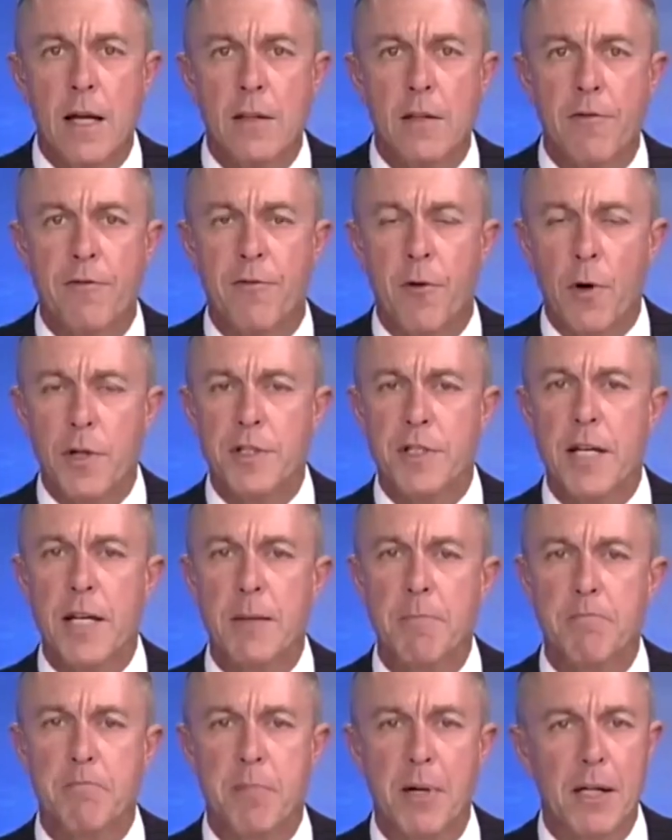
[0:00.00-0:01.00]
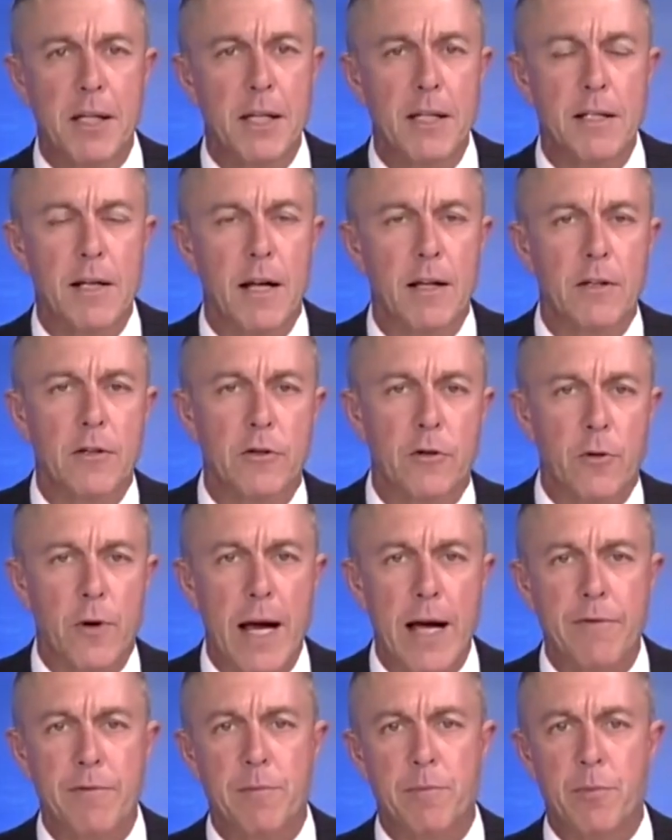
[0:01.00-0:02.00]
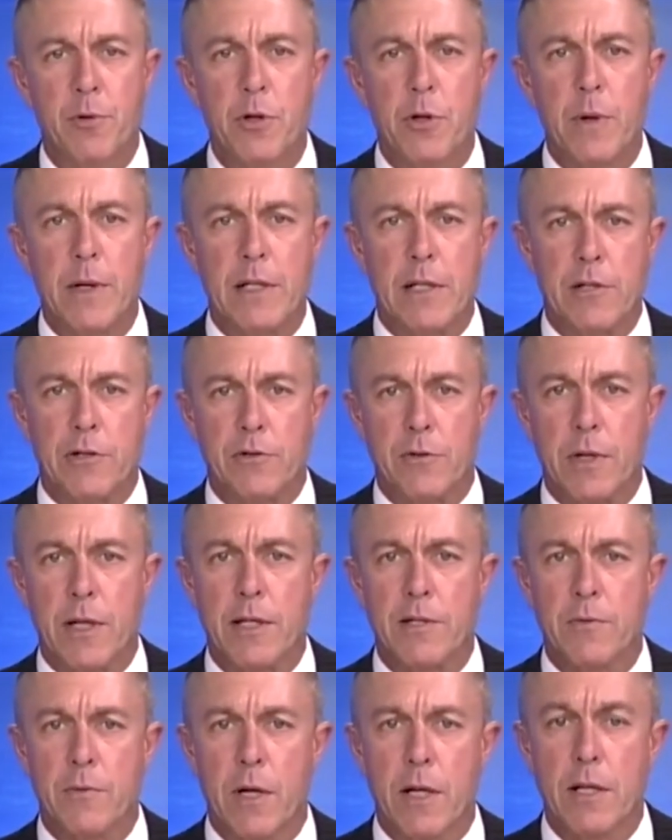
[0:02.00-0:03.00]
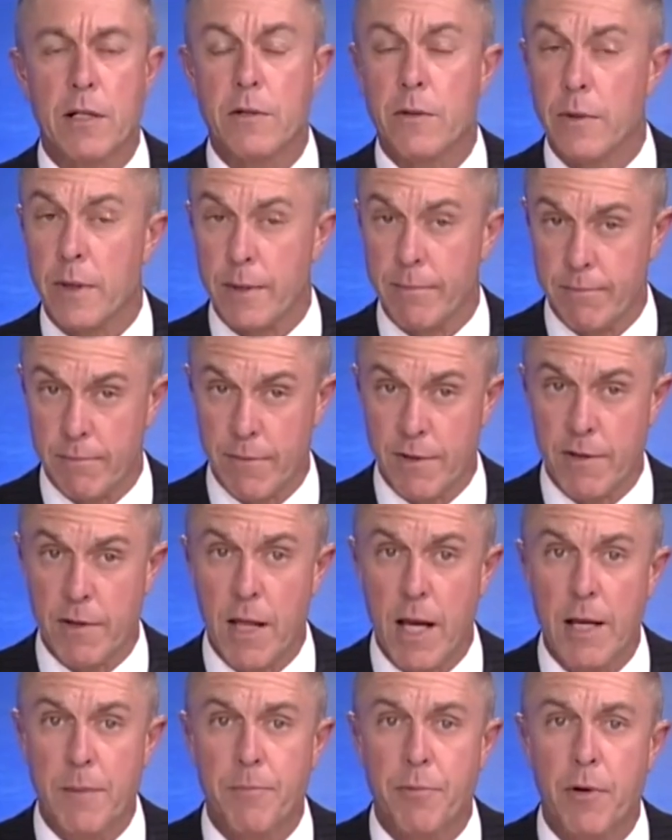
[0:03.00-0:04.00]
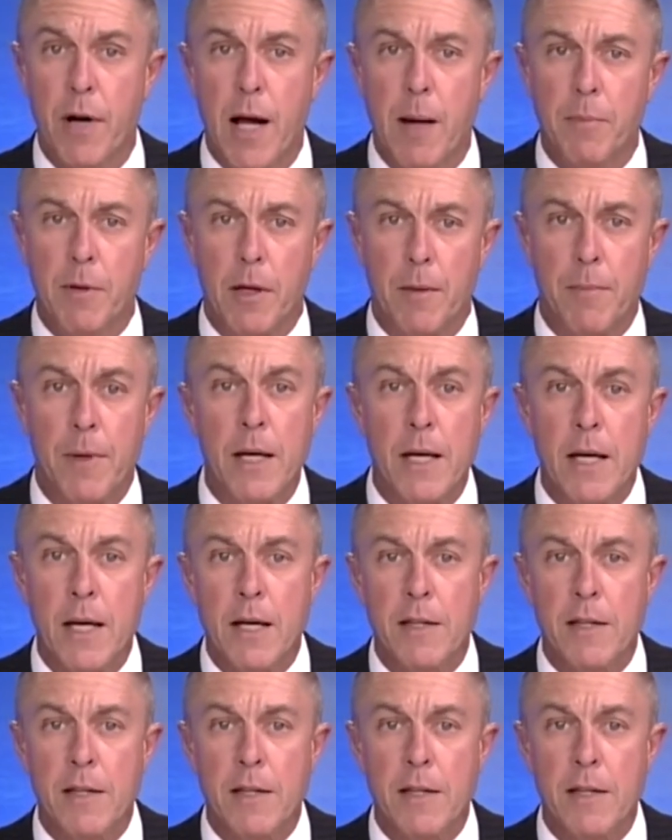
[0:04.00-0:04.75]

The $14 billion craft brew industry has run into a slight problem.